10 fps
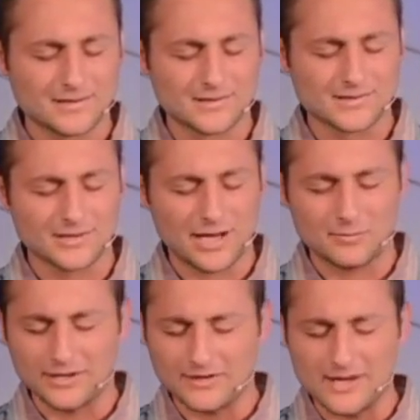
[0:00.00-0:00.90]
So, God,
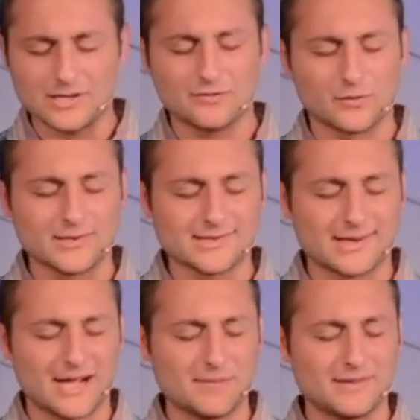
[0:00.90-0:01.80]
we thank you for this
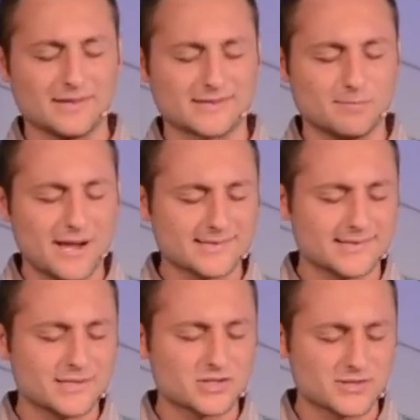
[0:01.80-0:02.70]
time. May this
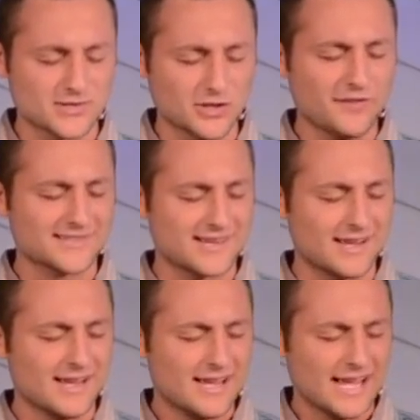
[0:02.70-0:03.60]
message serve as
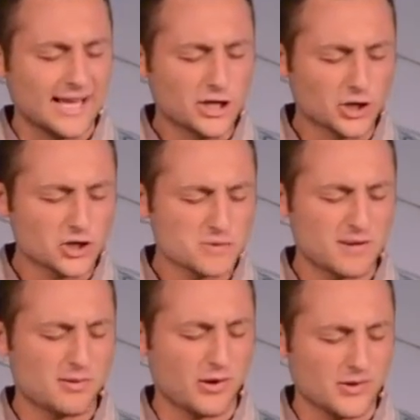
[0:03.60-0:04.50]
an
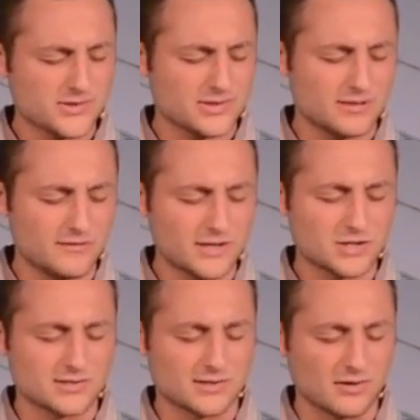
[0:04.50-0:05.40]
encouragement, but also
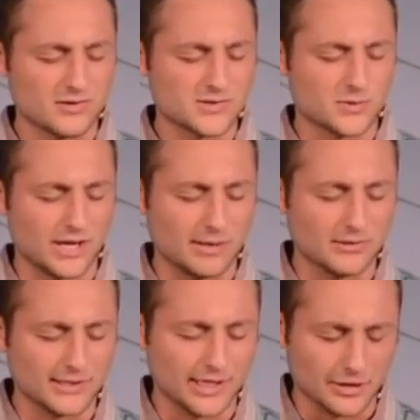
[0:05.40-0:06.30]
conviction to those who are
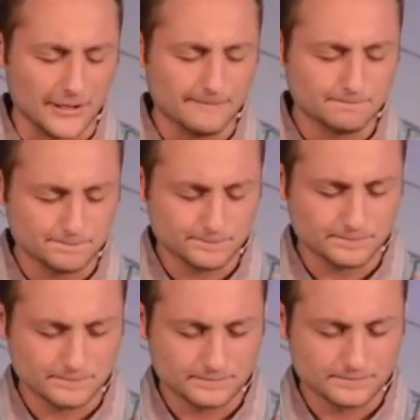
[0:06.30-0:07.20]
able to hear it.
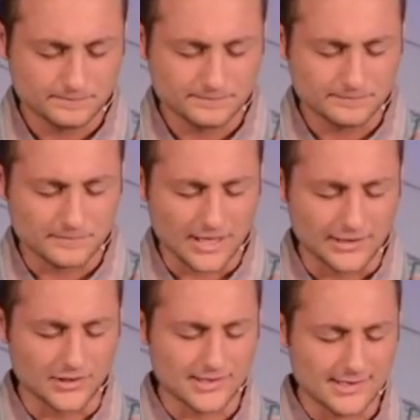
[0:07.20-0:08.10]

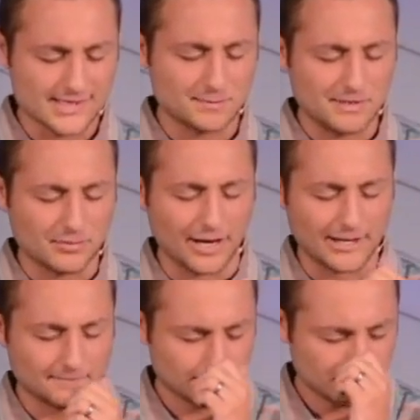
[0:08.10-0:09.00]
In your son's name we
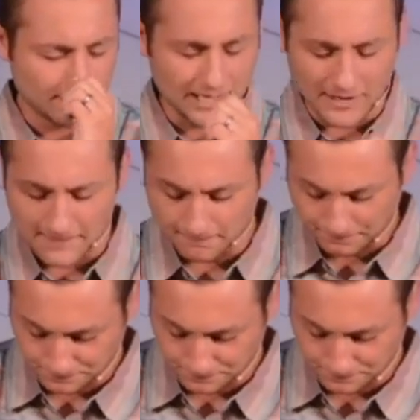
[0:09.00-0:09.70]
pray. Amen.